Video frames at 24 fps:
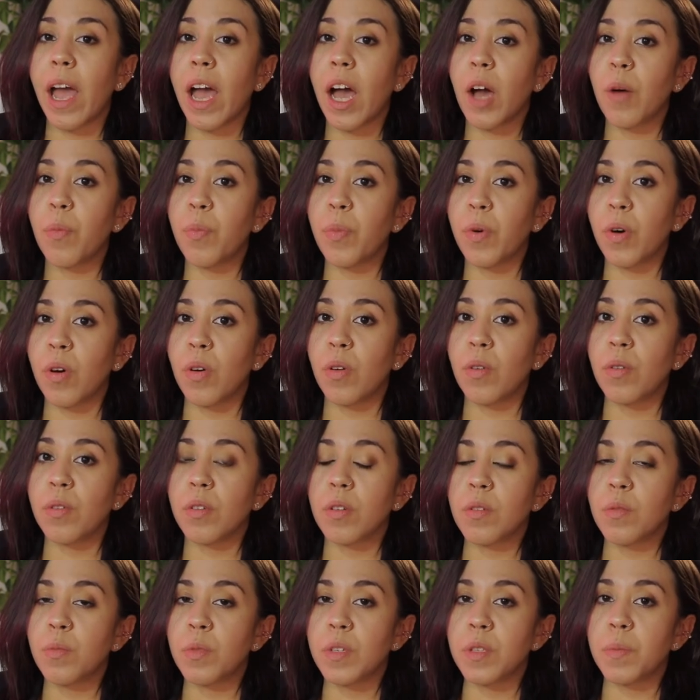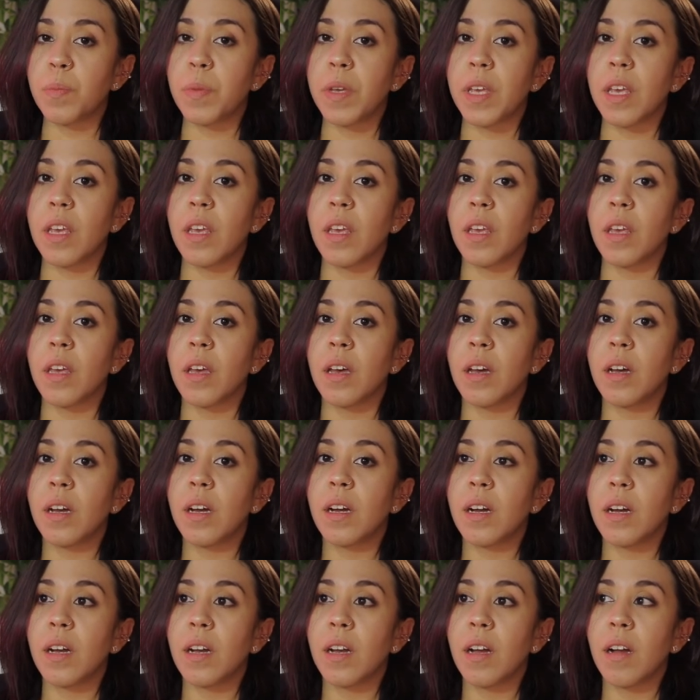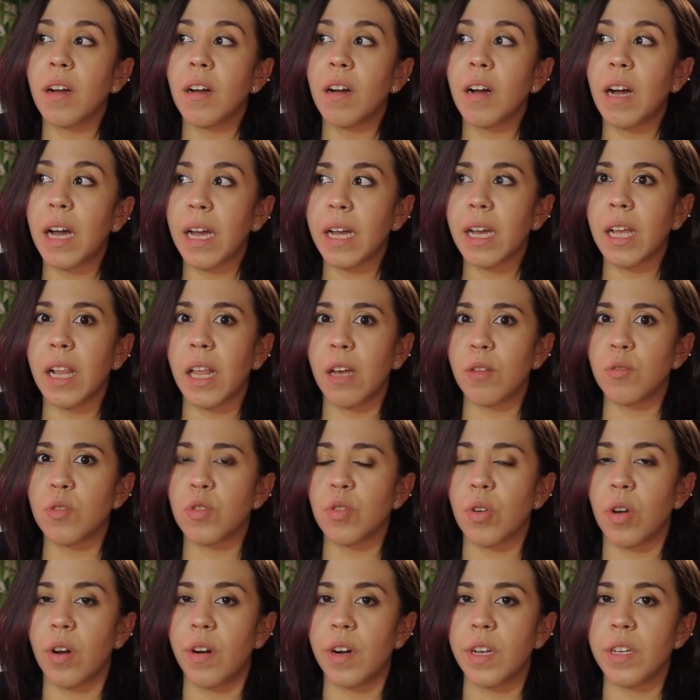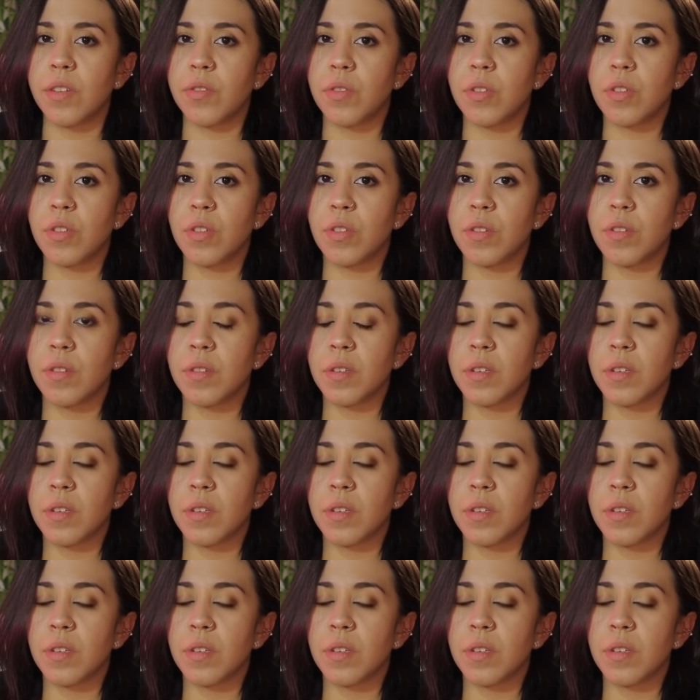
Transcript: apple would be icloud storage